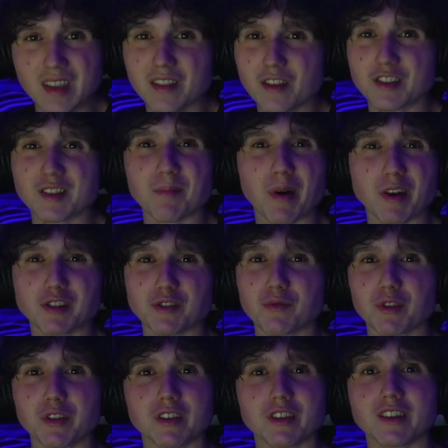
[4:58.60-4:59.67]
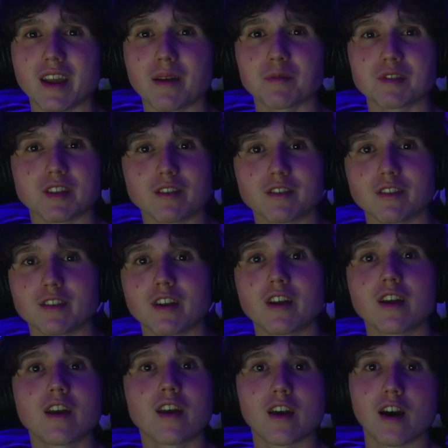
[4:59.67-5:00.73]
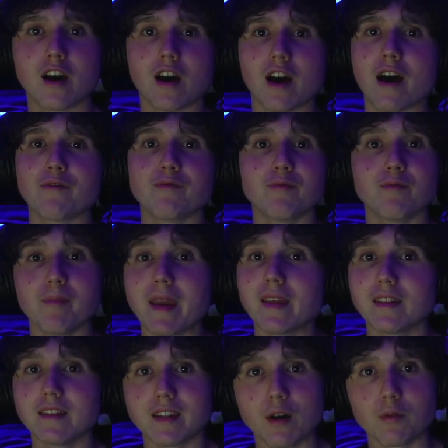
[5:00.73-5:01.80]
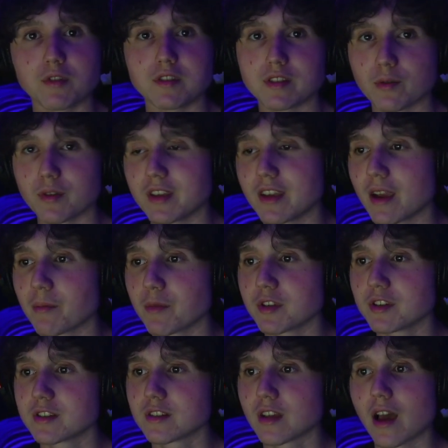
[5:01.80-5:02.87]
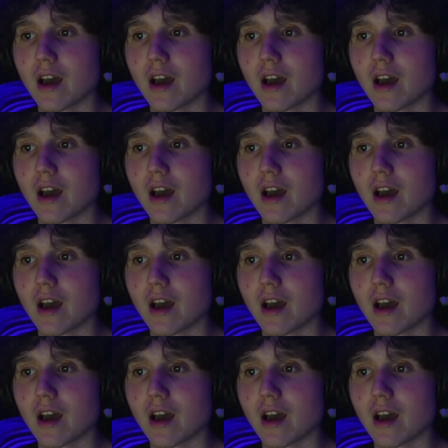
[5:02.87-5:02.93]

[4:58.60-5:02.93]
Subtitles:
There's a bunch of really good cameras out there. I've mainly dealt with Sony cameras.